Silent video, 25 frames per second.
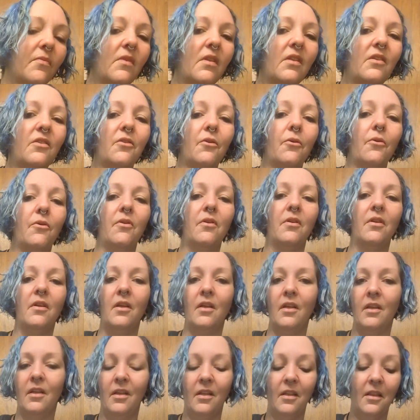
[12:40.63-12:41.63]
Dude,
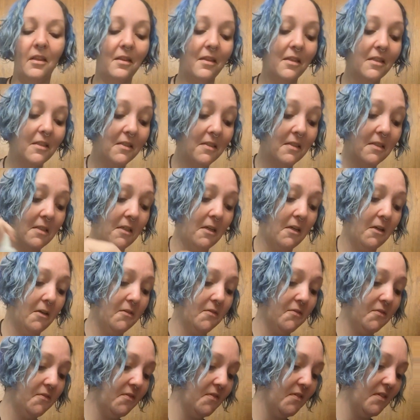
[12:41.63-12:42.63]
this
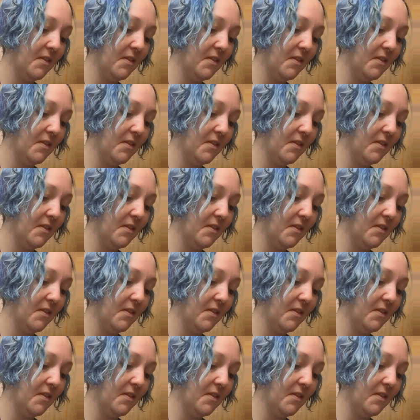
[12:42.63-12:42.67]
stuff